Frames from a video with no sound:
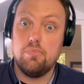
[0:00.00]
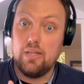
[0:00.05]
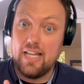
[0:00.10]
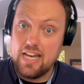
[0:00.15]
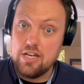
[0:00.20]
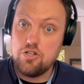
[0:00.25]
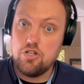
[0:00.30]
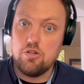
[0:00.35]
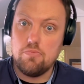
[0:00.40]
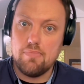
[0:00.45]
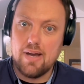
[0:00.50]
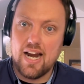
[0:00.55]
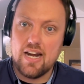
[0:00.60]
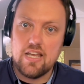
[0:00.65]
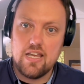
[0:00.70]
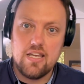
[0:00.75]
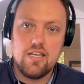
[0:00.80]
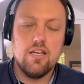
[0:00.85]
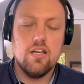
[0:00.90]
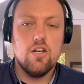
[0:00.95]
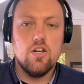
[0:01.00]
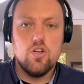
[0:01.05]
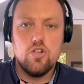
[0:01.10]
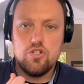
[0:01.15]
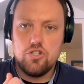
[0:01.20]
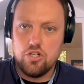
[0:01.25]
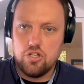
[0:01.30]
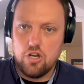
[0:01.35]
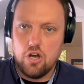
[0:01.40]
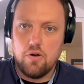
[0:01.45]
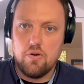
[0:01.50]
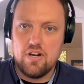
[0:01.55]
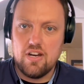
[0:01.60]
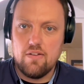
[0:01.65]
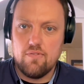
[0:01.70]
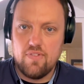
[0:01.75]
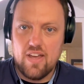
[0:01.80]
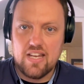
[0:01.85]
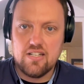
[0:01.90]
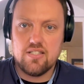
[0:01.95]
lend you money to go and
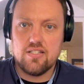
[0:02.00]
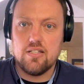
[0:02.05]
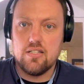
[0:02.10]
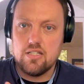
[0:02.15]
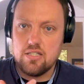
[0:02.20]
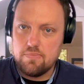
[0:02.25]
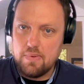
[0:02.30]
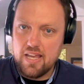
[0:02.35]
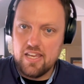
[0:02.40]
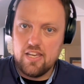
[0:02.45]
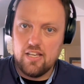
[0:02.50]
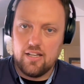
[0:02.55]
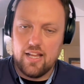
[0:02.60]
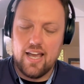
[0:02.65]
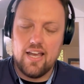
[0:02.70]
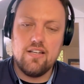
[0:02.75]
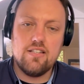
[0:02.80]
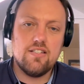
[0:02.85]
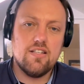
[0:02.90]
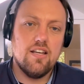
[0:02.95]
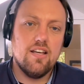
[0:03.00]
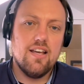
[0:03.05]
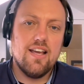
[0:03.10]
invest and speculate,